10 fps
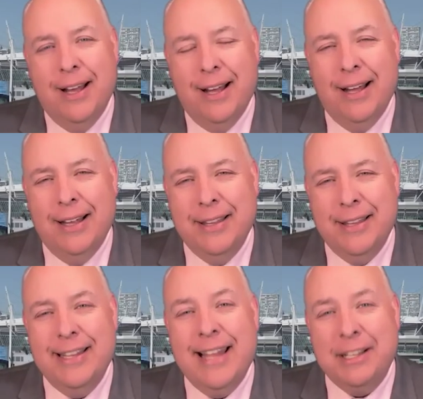uh,
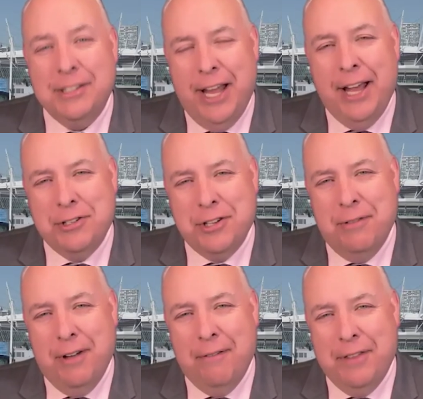the next stage
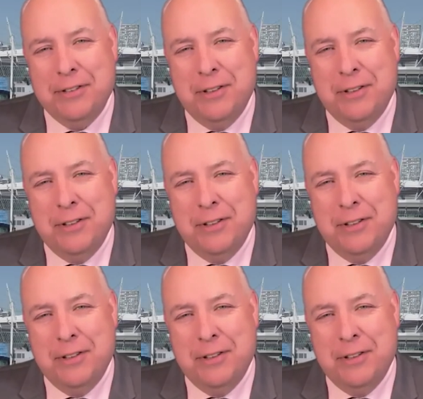of of this